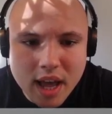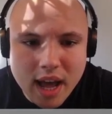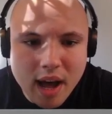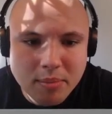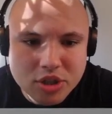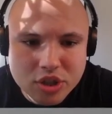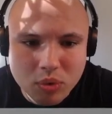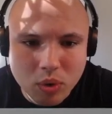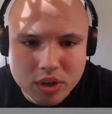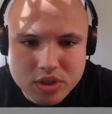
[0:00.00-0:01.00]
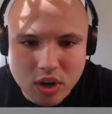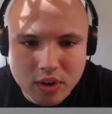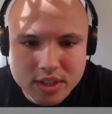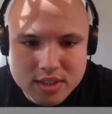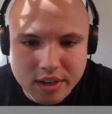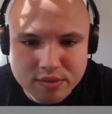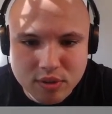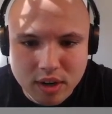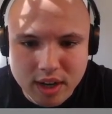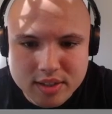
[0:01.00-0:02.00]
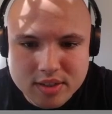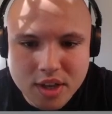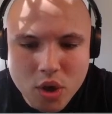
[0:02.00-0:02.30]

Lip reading: how much of the work is already done for us.